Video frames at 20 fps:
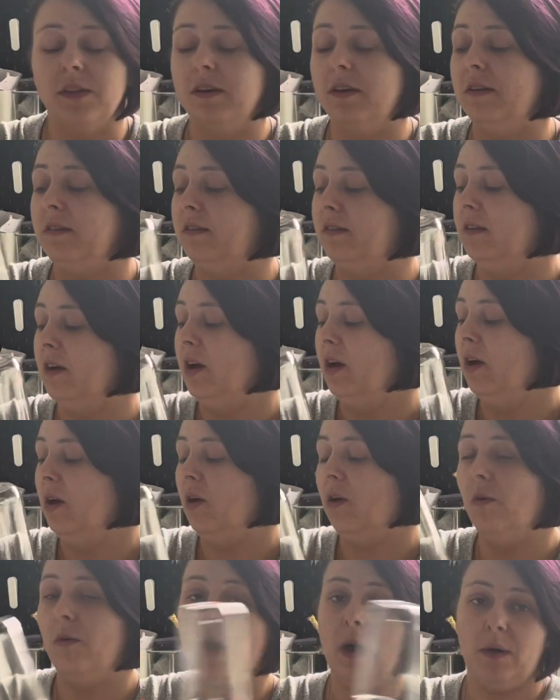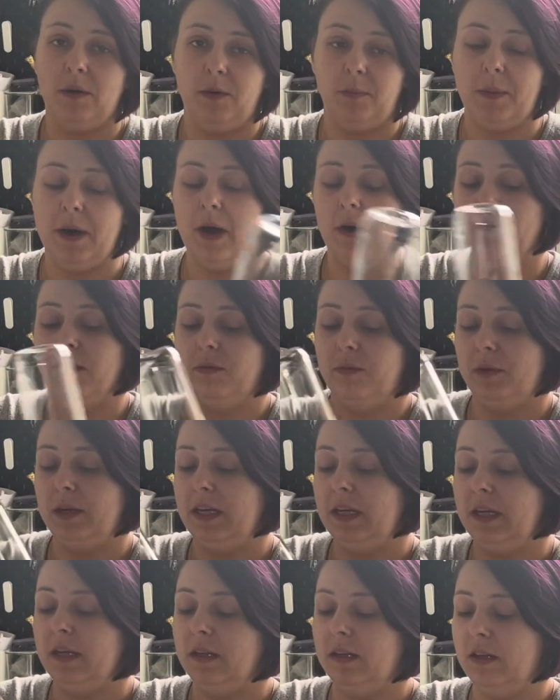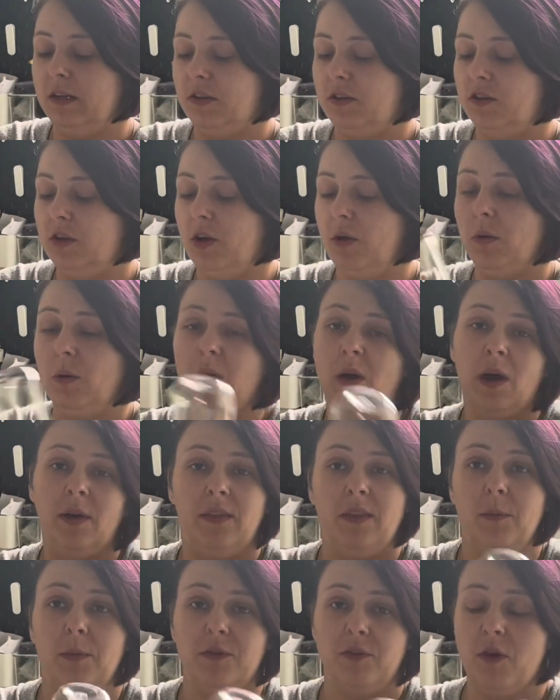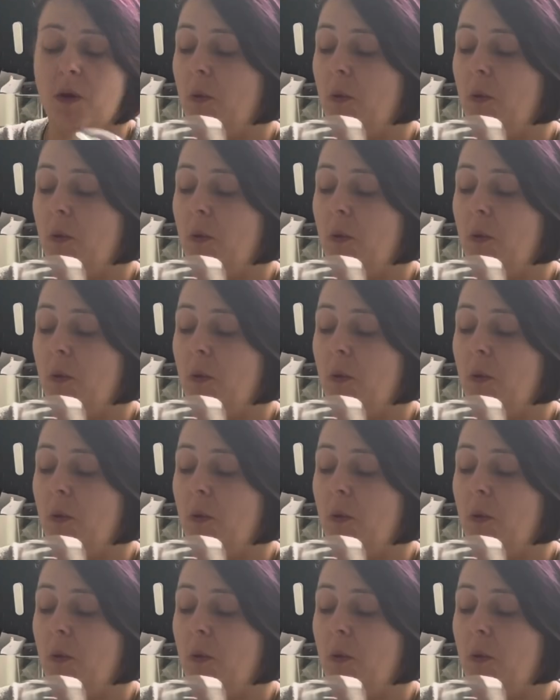us or out and about if we needed it to. And then we've got